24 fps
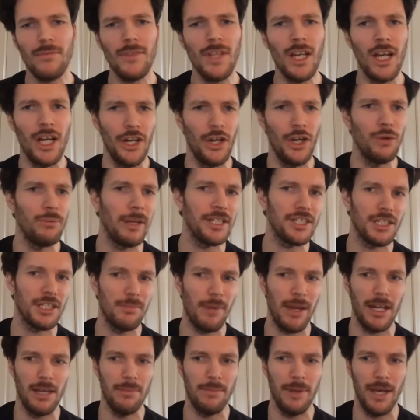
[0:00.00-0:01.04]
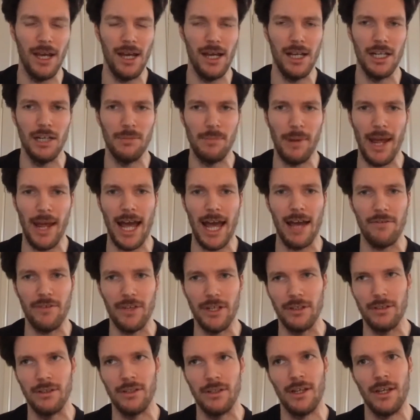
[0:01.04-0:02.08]
I know you mentioned about it a bit earlier about
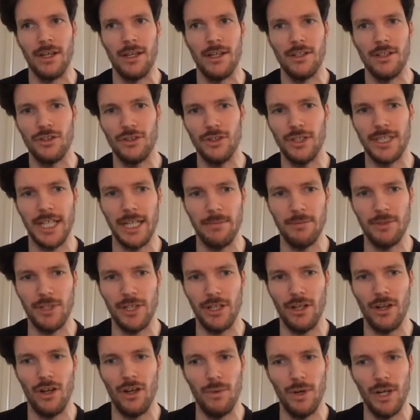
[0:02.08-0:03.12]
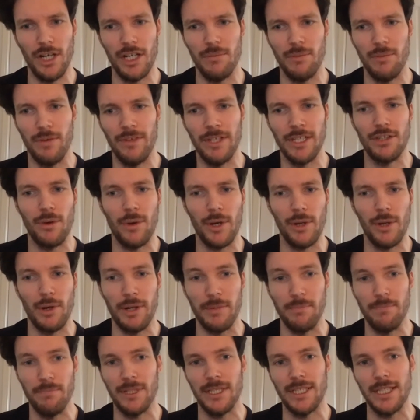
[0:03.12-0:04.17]
having sort of teams that you like working with, is there anyone
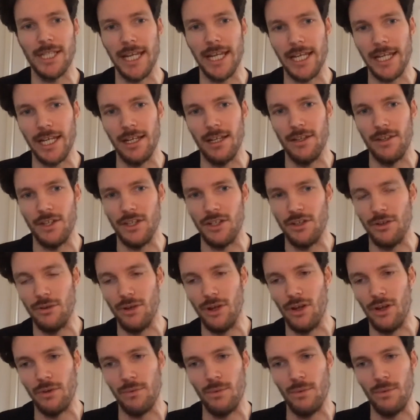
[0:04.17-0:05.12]
in particular that you like